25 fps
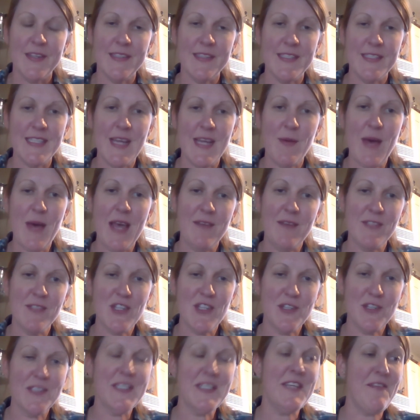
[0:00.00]
Now, I have
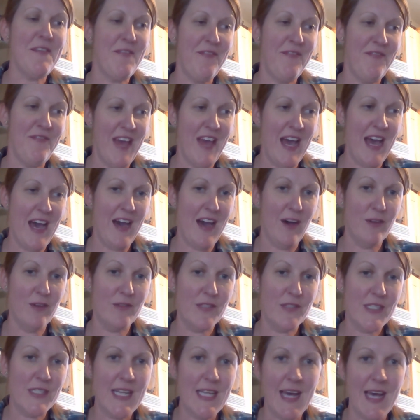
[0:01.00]
certainly
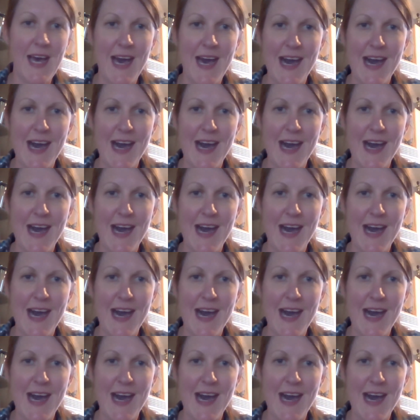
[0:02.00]
found,